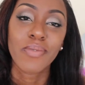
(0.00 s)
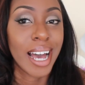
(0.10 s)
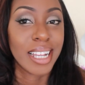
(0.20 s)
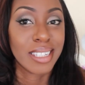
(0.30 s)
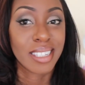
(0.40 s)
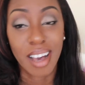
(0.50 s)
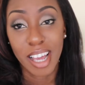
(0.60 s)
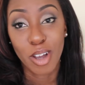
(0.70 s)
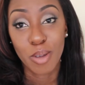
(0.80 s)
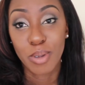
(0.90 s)
And I
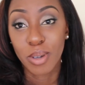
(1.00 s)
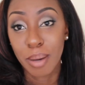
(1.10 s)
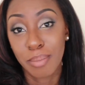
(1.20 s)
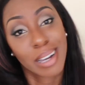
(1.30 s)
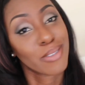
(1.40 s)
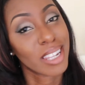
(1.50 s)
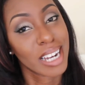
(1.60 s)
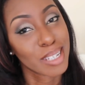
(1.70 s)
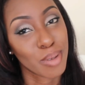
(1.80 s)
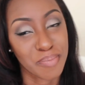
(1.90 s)
hope you come back for the
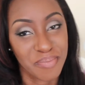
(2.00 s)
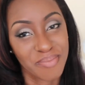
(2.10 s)
next one.